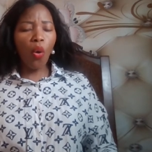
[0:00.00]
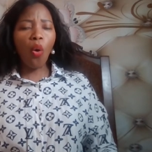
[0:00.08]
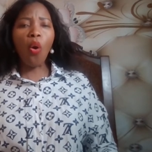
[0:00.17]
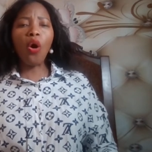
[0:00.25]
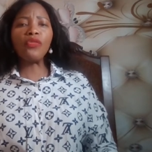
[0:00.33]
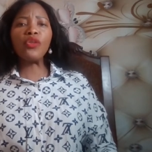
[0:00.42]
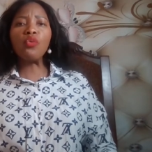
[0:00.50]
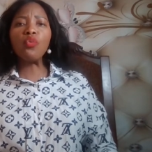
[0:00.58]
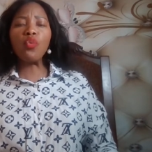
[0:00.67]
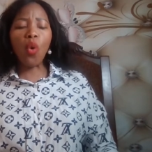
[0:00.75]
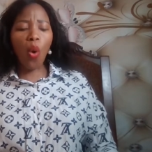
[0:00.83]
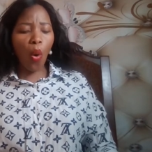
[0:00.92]
or the
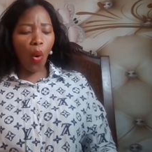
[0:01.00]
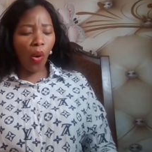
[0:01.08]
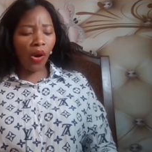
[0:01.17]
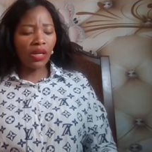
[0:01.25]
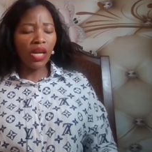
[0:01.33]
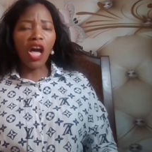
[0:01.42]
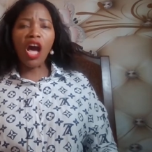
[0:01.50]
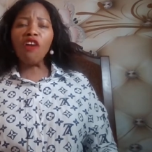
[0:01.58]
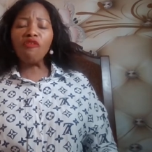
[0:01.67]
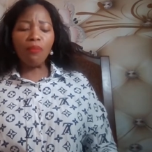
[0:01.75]
roar of